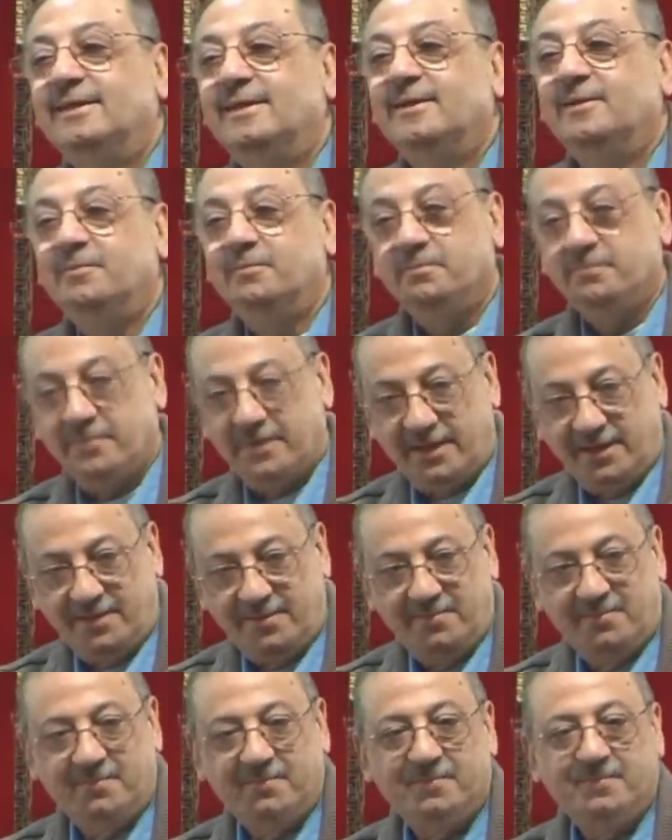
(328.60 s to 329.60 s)

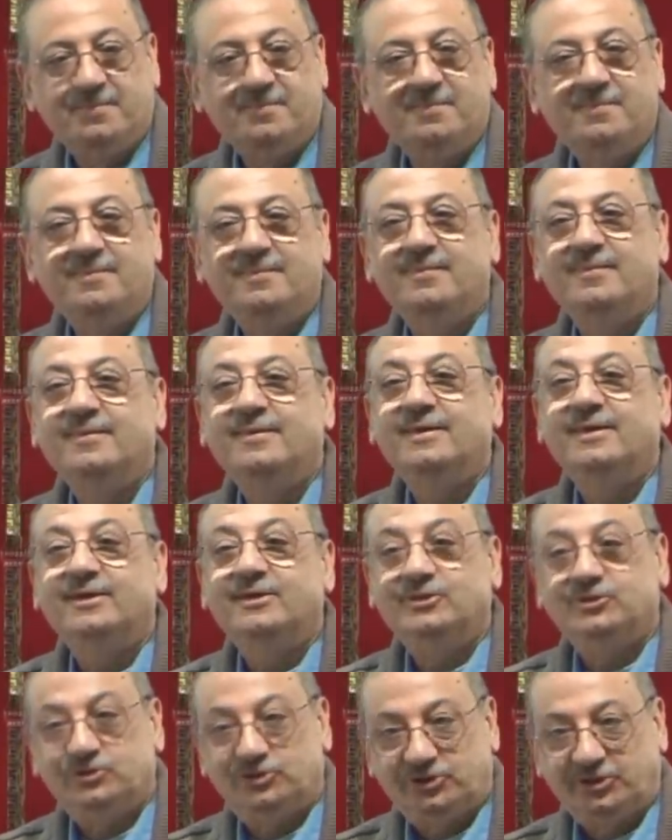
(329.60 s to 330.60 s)
Mim,
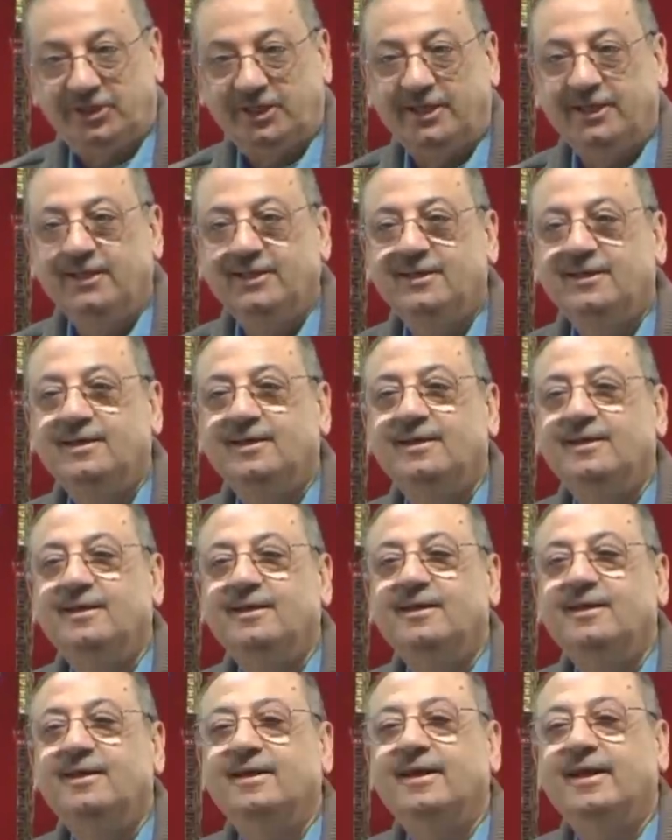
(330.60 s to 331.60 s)
sheen,
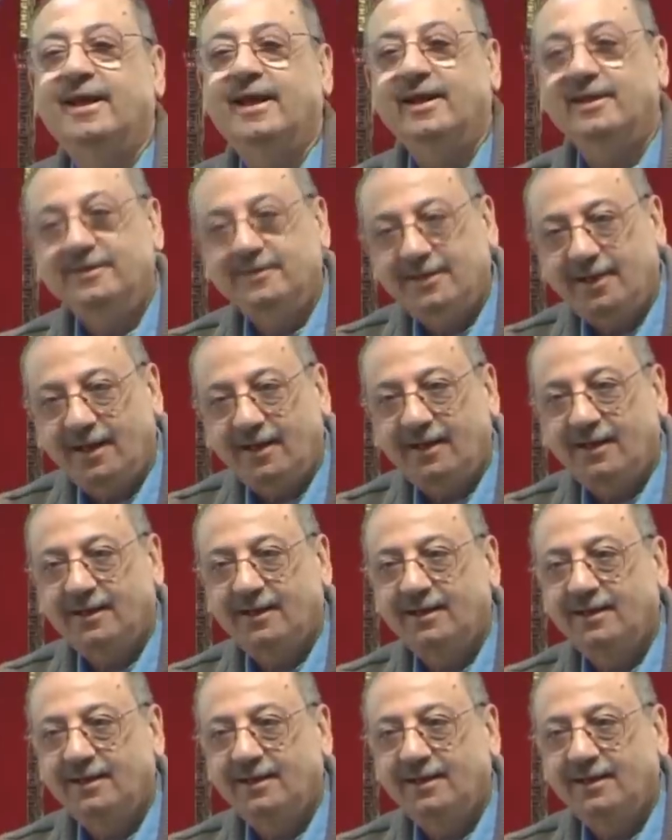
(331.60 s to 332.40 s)
and ya.